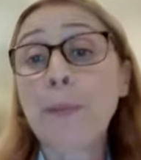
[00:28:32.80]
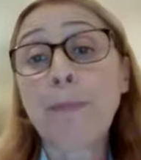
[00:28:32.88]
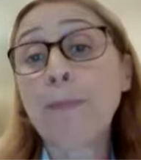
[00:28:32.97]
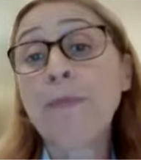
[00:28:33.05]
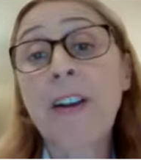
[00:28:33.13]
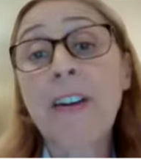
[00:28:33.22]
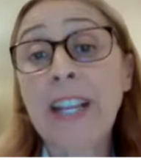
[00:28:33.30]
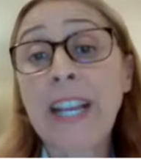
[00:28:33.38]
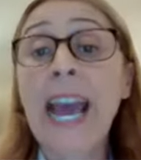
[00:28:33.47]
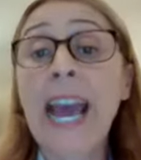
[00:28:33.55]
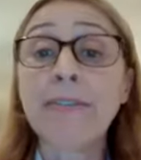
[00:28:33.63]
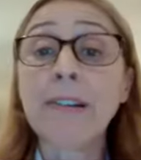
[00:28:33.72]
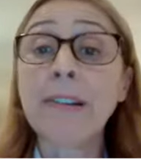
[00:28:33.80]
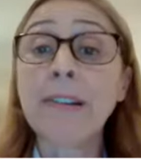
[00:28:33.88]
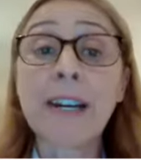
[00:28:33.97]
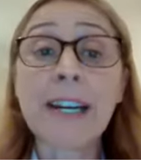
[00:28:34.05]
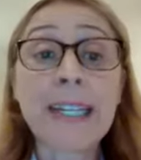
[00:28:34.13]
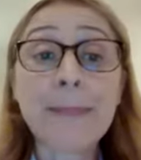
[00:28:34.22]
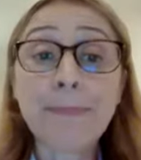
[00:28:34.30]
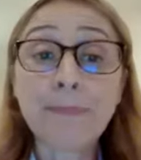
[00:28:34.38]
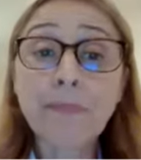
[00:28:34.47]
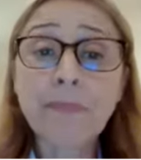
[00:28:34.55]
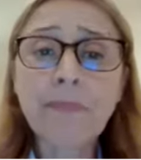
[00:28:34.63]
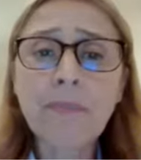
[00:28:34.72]
very carefully, really.
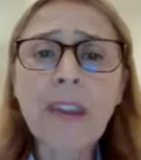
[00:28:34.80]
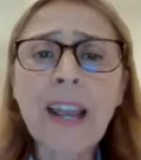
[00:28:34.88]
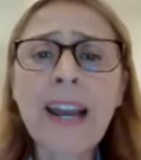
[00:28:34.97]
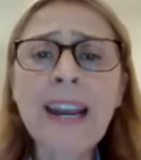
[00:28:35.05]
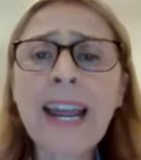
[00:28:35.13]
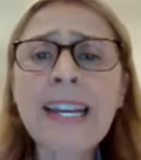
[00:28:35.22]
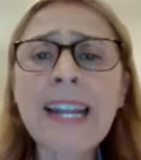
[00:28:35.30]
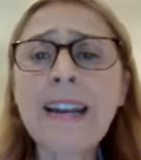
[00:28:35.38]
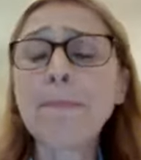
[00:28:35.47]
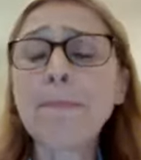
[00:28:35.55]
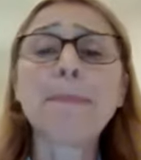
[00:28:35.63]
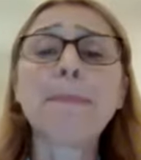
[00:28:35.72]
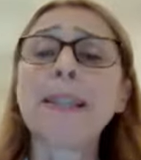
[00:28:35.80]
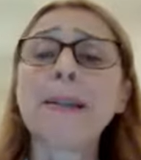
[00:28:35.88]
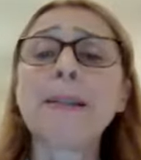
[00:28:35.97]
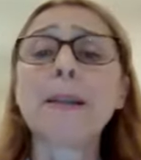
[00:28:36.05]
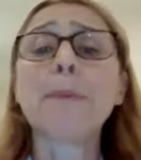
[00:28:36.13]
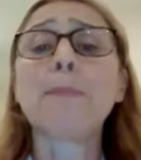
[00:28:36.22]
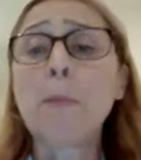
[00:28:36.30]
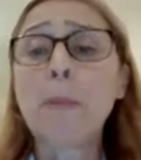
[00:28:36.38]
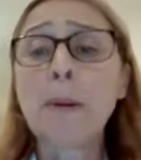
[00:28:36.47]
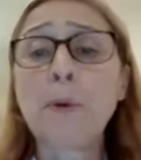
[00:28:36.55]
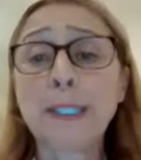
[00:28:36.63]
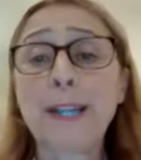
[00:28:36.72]
But the
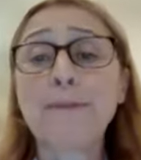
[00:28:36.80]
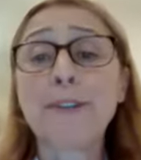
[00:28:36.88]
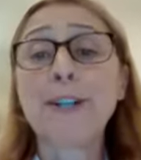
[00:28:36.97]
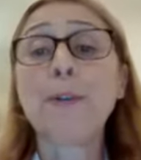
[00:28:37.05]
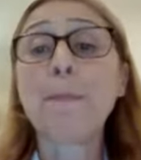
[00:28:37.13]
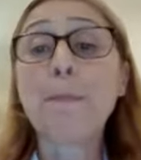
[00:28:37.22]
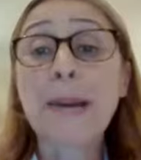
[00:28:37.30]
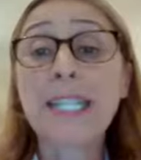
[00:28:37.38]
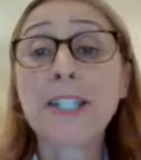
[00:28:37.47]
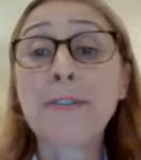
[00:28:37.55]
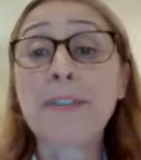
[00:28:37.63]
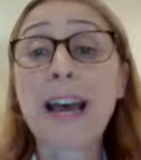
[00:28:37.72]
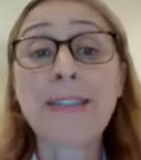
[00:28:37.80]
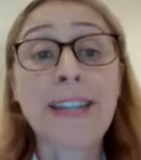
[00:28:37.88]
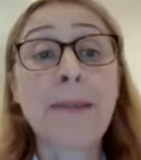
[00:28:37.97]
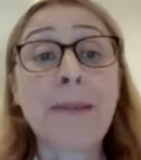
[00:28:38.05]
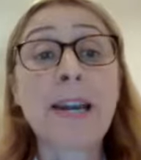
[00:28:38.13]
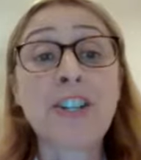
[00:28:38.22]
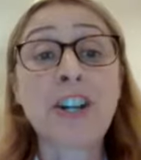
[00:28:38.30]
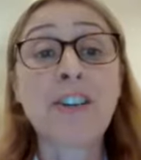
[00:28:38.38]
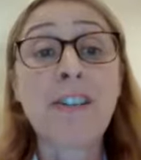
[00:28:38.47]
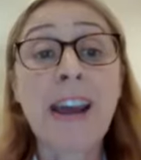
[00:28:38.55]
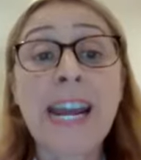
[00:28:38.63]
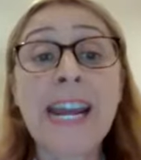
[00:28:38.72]
problem was that on the basis of that, the
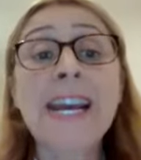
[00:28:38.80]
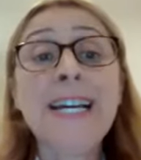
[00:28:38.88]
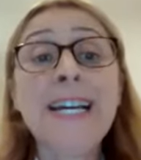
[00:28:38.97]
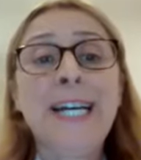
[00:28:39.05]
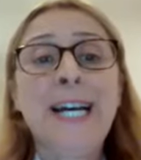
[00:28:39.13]
MHRA